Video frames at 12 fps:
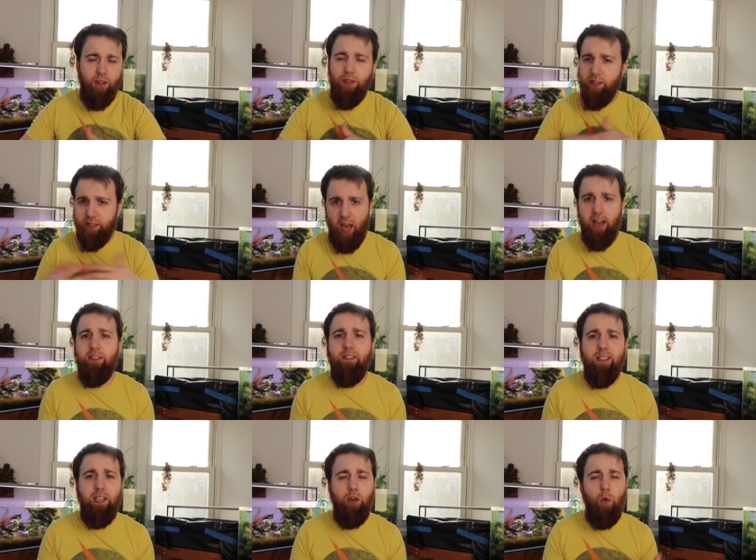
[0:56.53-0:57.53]
the size
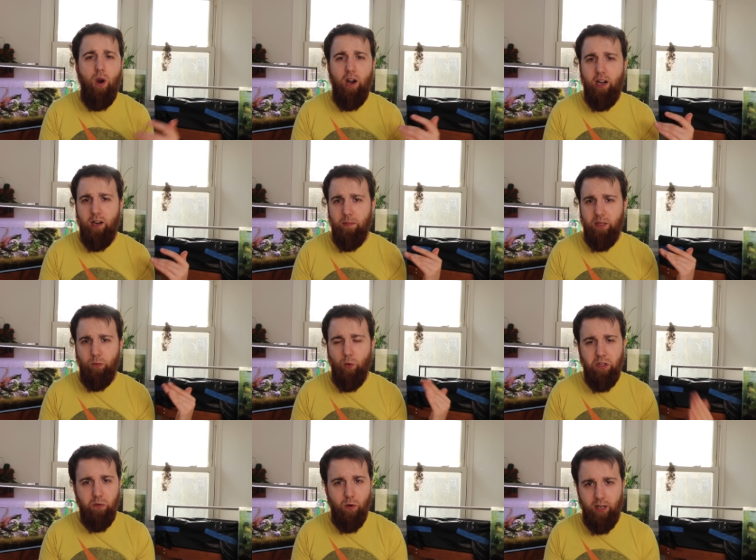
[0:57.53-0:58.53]
of the aquarium and
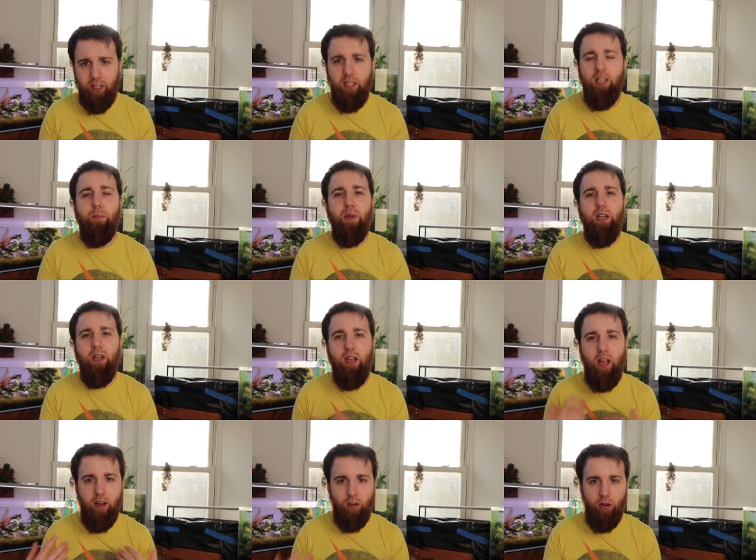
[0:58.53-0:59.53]
what you want to keep in
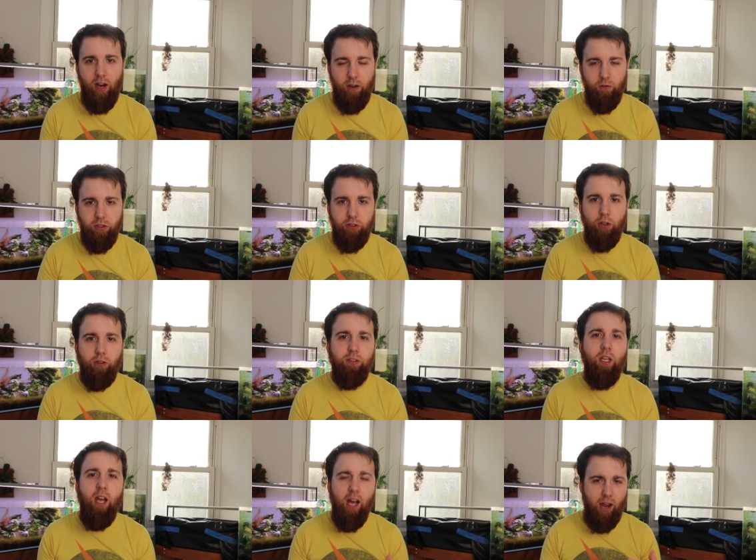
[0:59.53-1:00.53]
it and your end result.